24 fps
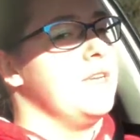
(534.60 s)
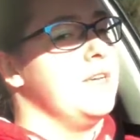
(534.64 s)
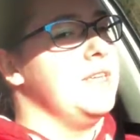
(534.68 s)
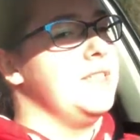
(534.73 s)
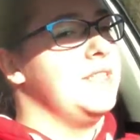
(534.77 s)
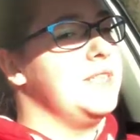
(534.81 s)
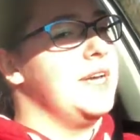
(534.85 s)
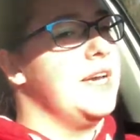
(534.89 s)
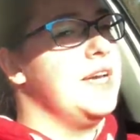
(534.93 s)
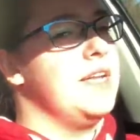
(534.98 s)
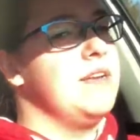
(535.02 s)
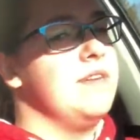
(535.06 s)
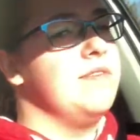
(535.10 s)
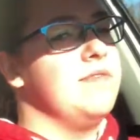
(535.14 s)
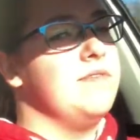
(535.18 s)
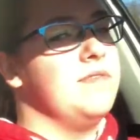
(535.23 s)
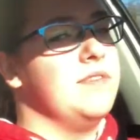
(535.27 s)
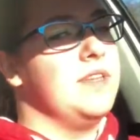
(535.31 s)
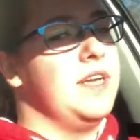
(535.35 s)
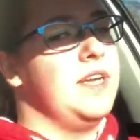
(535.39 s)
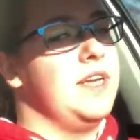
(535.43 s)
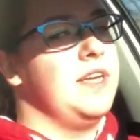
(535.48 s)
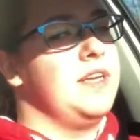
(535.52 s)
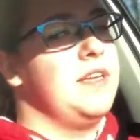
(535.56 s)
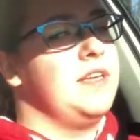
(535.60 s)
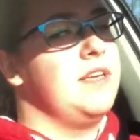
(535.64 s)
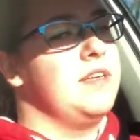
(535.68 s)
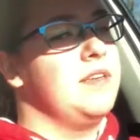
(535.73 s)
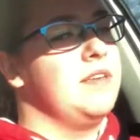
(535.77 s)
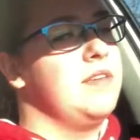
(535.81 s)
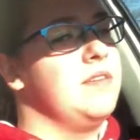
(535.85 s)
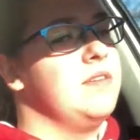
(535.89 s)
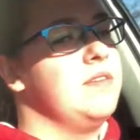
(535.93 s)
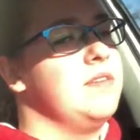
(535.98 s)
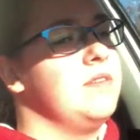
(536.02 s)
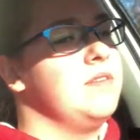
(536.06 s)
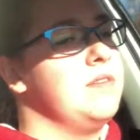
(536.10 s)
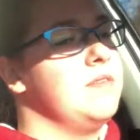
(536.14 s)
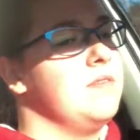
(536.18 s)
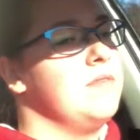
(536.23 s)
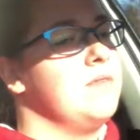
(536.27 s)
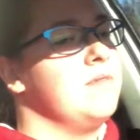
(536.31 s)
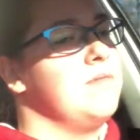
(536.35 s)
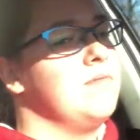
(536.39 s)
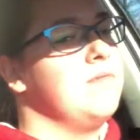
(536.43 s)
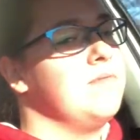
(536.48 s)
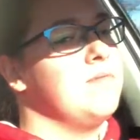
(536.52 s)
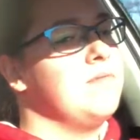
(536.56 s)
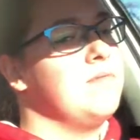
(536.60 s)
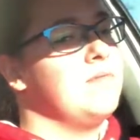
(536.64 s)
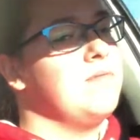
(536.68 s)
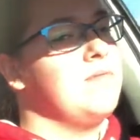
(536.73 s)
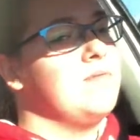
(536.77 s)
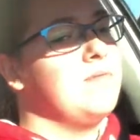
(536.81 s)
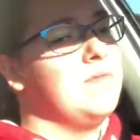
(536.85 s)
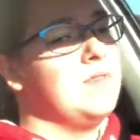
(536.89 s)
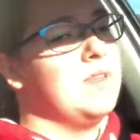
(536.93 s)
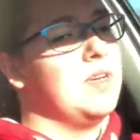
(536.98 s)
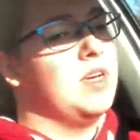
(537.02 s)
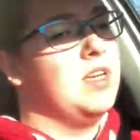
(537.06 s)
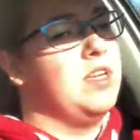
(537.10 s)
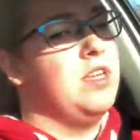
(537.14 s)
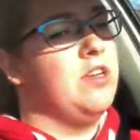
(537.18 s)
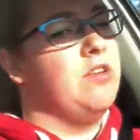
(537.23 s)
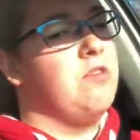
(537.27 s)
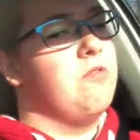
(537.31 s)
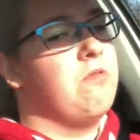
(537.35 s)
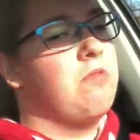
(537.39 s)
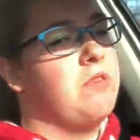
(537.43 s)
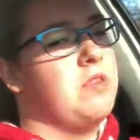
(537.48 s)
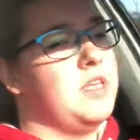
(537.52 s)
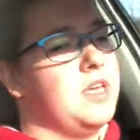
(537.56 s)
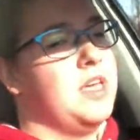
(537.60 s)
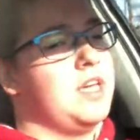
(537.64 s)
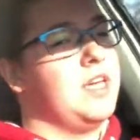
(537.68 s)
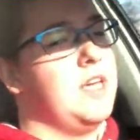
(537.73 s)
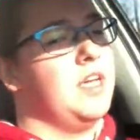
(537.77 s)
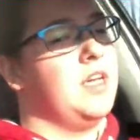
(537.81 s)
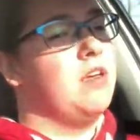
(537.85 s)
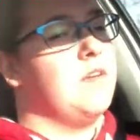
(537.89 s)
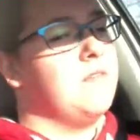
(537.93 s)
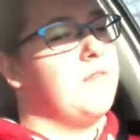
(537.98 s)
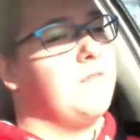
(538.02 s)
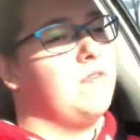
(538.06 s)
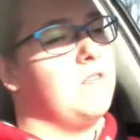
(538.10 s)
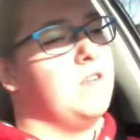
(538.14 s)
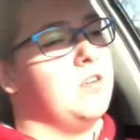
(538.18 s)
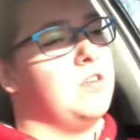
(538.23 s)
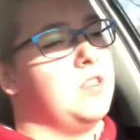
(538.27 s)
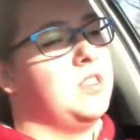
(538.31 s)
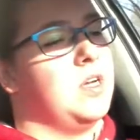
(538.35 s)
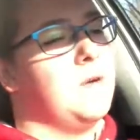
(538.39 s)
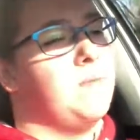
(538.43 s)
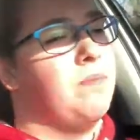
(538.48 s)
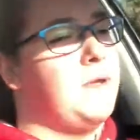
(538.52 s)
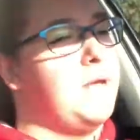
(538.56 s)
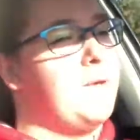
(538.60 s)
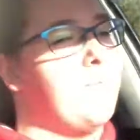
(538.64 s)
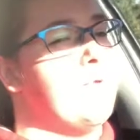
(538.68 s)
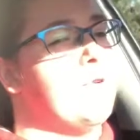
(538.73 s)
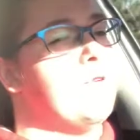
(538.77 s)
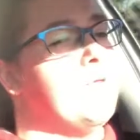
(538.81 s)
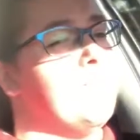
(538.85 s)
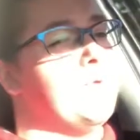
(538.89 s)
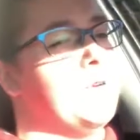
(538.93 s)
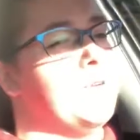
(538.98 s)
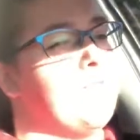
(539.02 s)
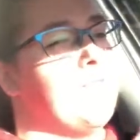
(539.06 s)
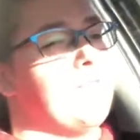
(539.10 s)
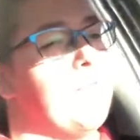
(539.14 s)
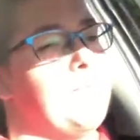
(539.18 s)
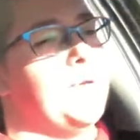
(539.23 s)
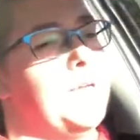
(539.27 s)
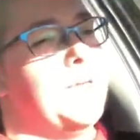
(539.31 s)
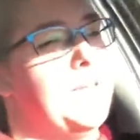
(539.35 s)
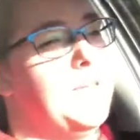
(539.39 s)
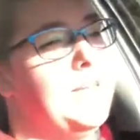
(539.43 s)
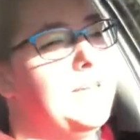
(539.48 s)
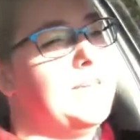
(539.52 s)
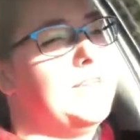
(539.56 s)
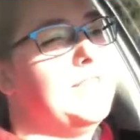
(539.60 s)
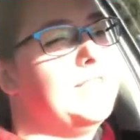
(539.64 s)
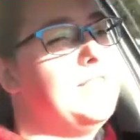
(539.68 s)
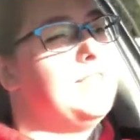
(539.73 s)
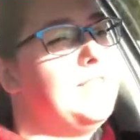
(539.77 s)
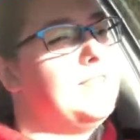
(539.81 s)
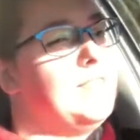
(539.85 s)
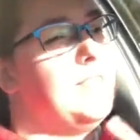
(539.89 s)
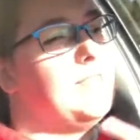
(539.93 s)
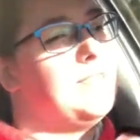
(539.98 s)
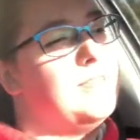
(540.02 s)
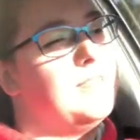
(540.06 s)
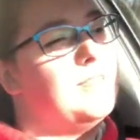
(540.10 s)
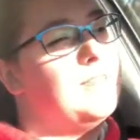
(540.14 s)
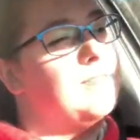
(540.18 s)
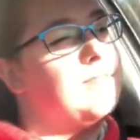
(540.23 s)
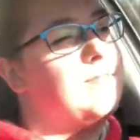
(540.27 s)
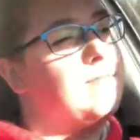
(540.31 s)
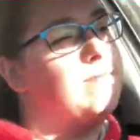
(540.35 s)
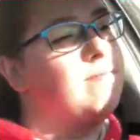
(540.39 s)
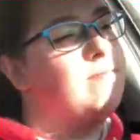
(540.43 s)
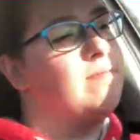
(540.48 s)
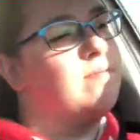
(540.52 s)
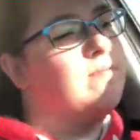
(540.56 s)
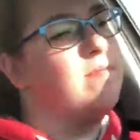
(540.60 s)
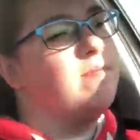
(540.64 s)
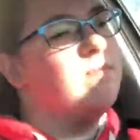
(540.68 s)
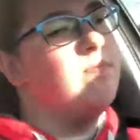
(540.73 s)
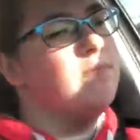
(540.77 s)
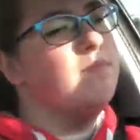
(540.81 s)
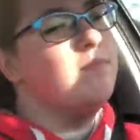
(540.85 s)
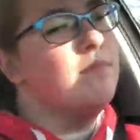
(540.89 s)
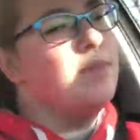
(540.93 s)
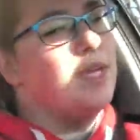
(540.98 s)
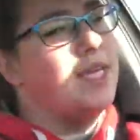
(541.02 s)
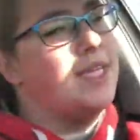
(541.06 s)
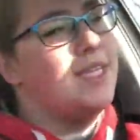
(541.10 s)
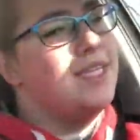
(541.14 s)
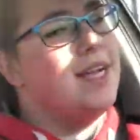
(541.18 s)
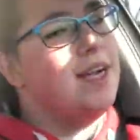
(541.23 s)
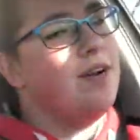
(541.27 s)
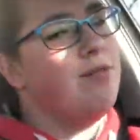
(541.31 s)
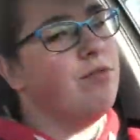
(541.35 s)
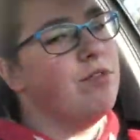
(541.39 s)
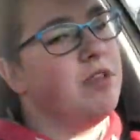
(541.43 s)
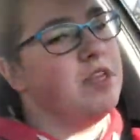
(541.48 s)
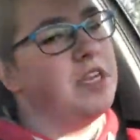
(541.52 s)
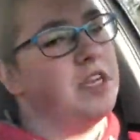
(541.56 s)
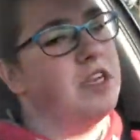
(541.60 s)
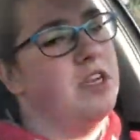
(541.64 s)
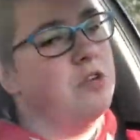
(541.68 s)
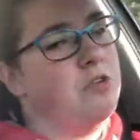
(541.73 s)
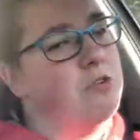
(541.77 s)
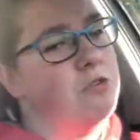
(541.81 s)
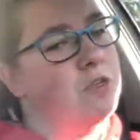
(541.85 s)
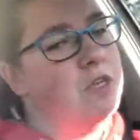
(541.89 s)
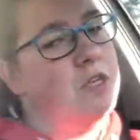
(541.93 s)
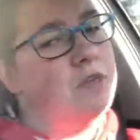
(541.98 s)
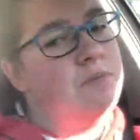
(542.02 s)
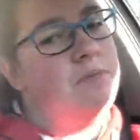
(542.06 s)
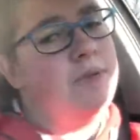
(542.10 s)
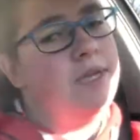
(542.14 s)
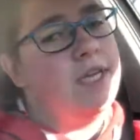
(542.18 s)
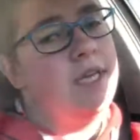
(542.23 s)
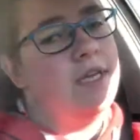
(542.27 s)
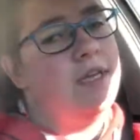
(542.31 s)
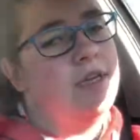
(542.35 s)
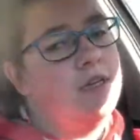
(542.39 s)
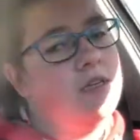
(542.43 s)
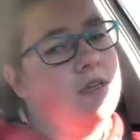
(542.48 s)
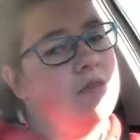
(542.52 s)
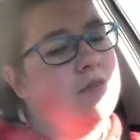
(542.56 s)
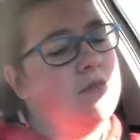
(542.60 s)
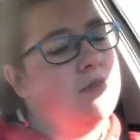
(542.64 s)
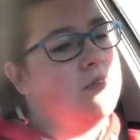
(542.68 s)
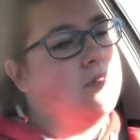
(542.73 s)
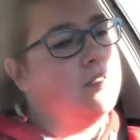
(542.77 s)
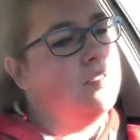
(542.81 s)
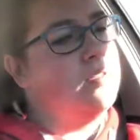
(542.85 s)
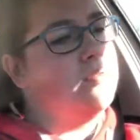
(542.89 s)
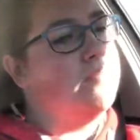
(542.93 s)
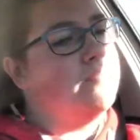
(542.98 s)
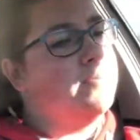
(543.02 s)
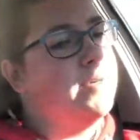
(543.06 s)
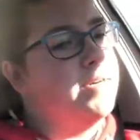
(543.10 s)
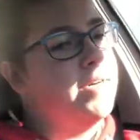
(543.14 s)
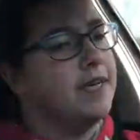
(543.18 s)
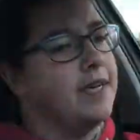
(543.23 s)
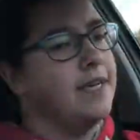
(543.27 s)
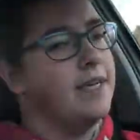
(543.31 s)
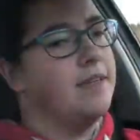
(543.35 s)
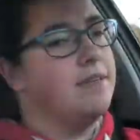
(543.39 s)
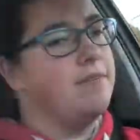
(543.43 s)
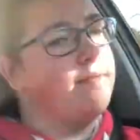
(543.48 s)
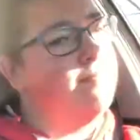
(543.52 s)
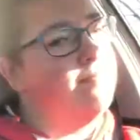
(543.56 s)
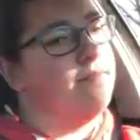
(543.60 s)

kind of like a new thing for some people, but for me, it's not really new to me, but